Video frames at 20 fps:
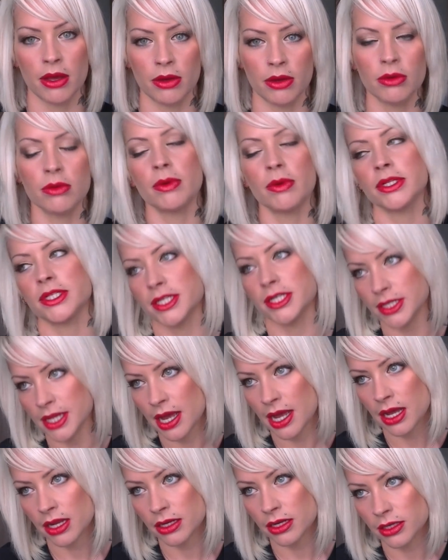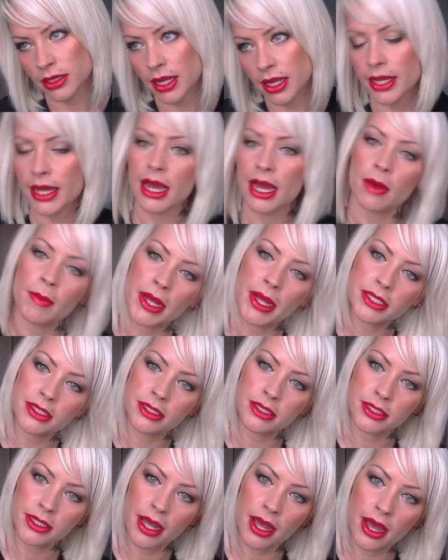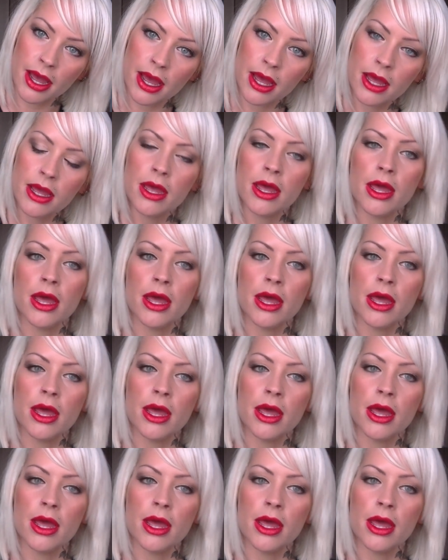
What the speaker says: Oh, what's the scar look like? How bad's the scar?